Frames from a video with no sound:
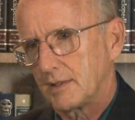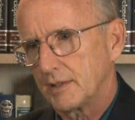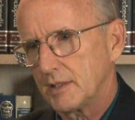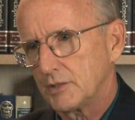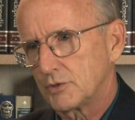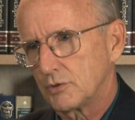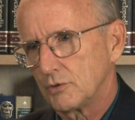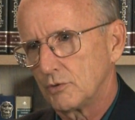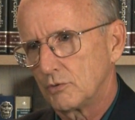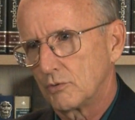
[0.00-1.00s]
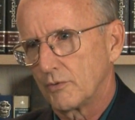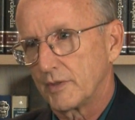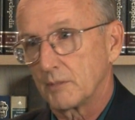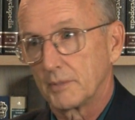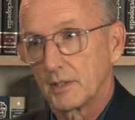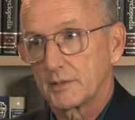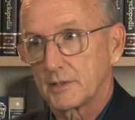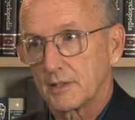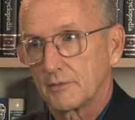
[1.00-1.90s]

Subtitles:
lead to the ability